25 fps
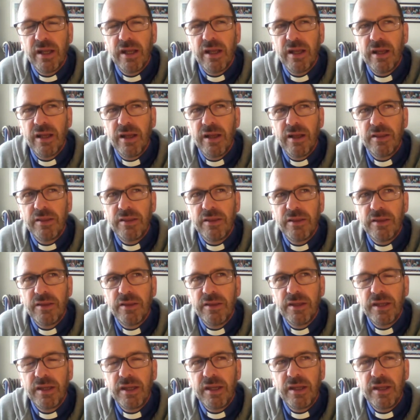
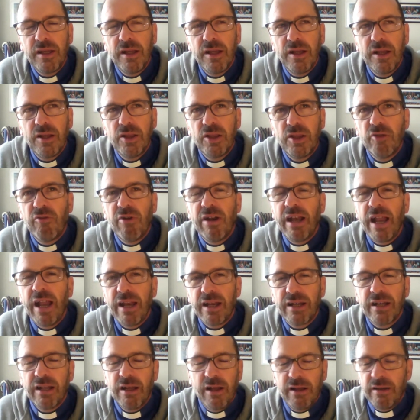the
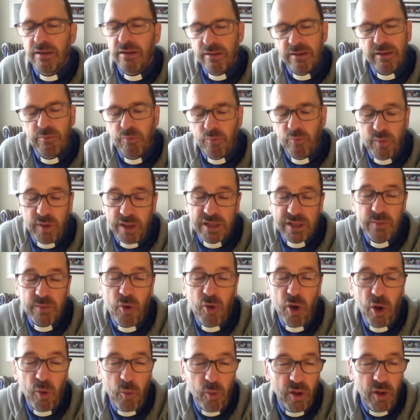relentless, these are
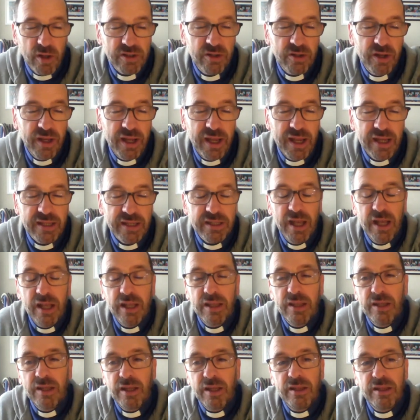my words, not his,
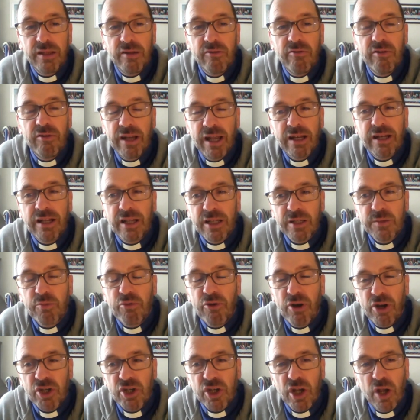the relentless
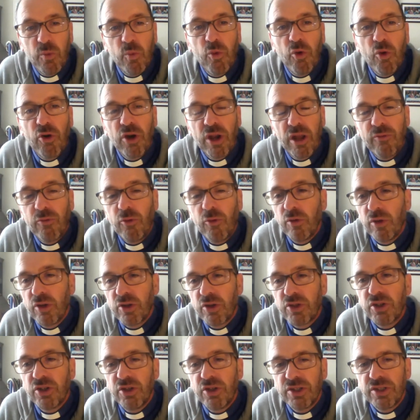pressure and worry of all the
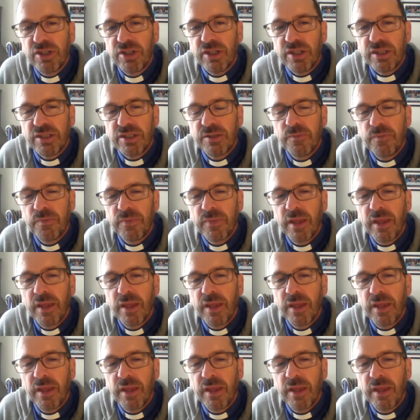churches.